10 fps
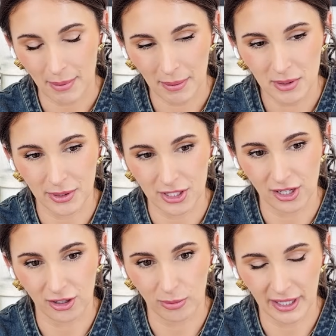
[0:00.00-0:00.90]
probably would
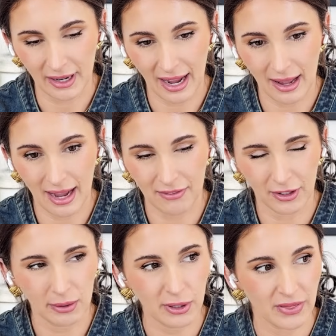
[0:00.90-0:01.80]
too, but I feel
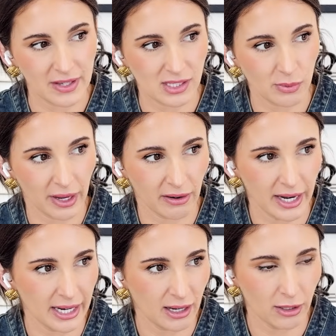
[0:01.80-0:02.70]
like we're in this swing
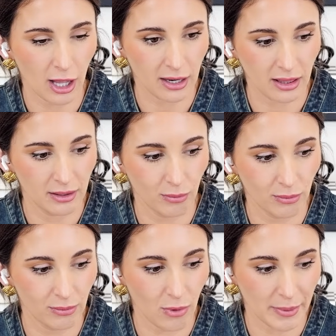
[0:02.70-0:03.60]
right now. A lot of the
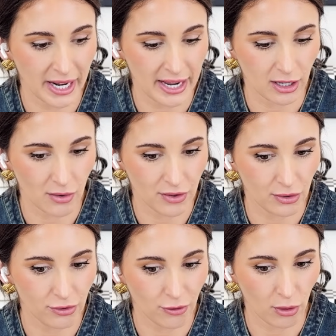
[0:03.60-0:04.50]
women I
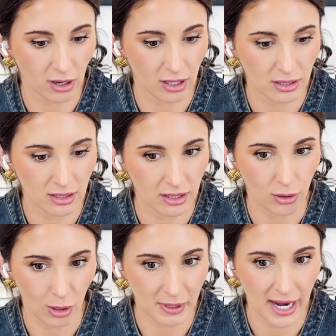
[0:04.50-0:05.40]
interviewed for the
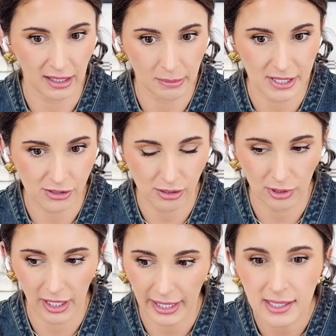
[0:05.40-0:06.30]
corporate Natalie position
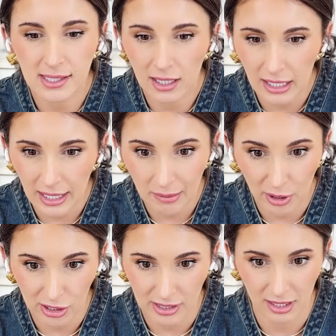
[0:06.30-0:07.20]
were like, is there an
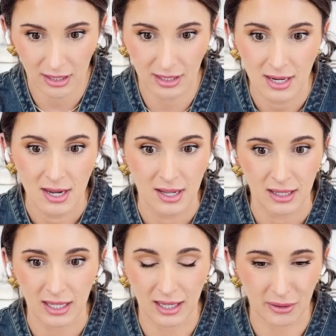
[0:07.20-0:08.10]
in-person,
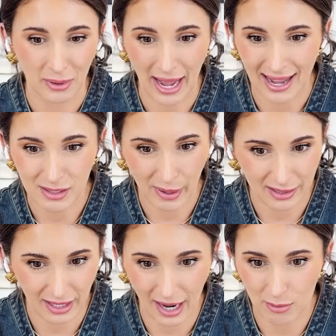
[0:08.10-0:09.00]

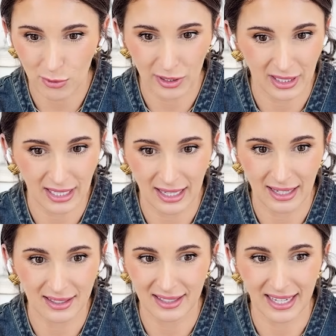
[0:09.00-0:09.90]
aspect? Like I'm really
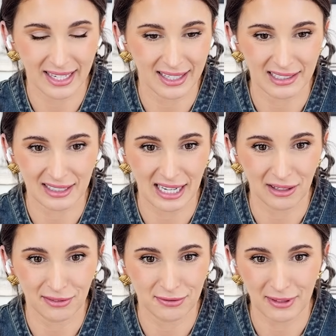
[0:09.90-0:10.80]
getting
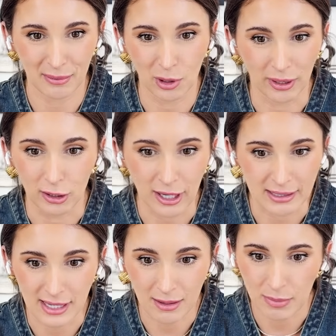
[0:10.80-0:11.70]
I'm going crazy